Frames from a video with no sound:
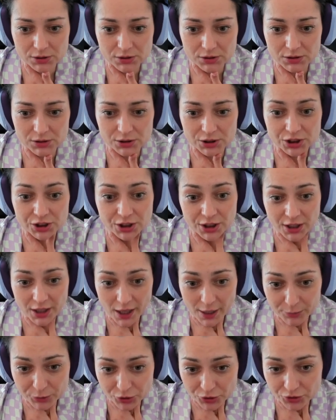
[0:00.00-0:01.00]
she
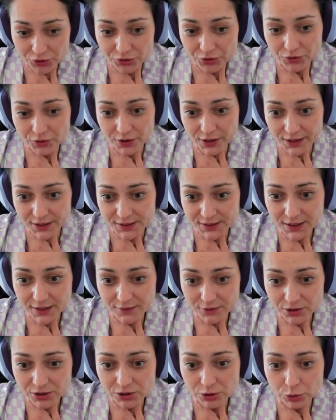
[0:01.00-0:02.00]
captured on
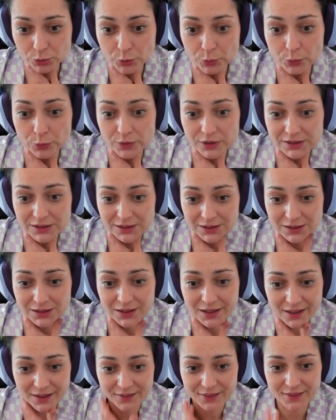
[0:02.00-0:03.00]
a7, so we did
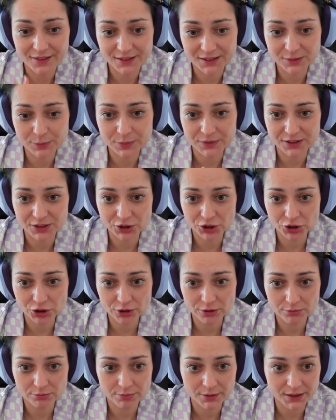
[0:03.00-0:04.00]
get this
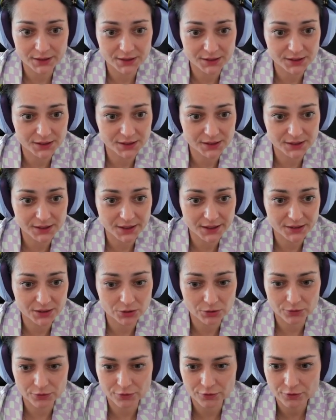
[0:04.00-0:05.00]
position, but instead
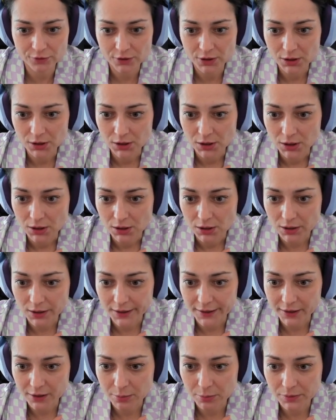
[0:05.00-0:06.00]
of
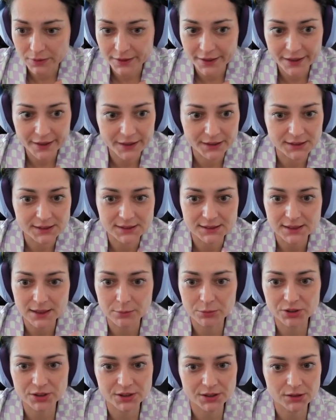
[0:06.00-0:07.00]
like playing
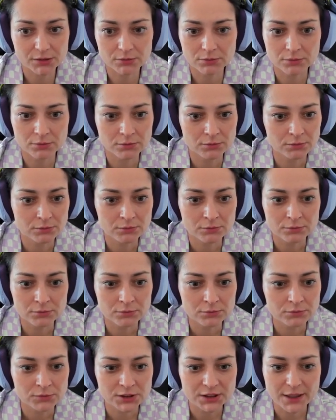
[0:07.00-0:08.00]
something
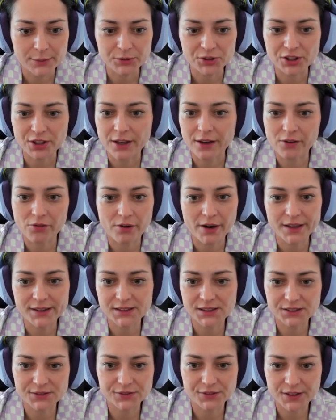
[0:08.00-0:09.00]

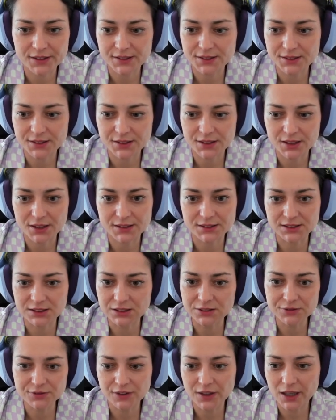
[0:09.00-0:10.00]
aggressive as
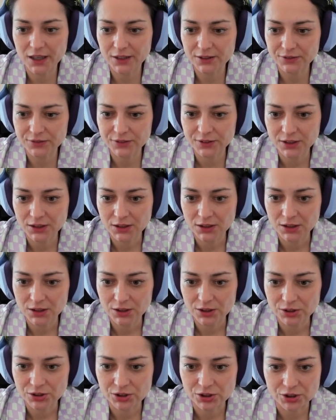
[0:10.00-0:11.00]
d5,
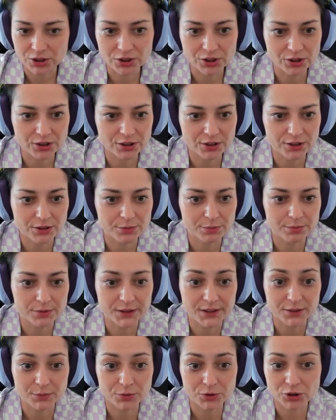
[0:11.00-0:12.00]
she here
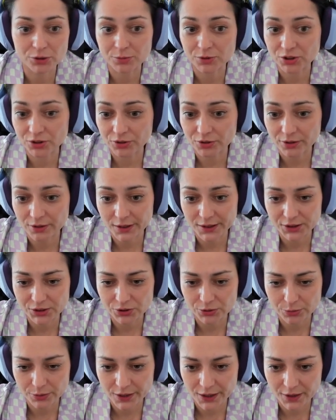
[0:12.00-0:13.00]
played bishop d3, right?
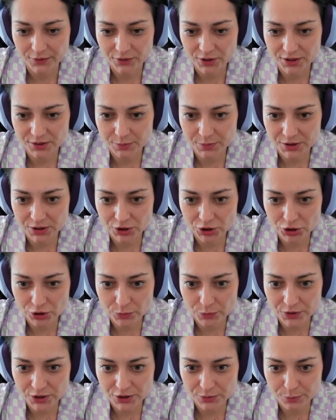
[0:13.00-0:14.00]
So we have this position
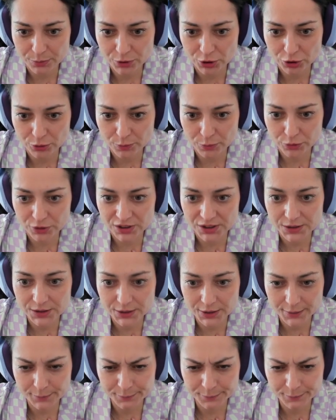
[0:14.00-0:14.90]
with the bishop on d3.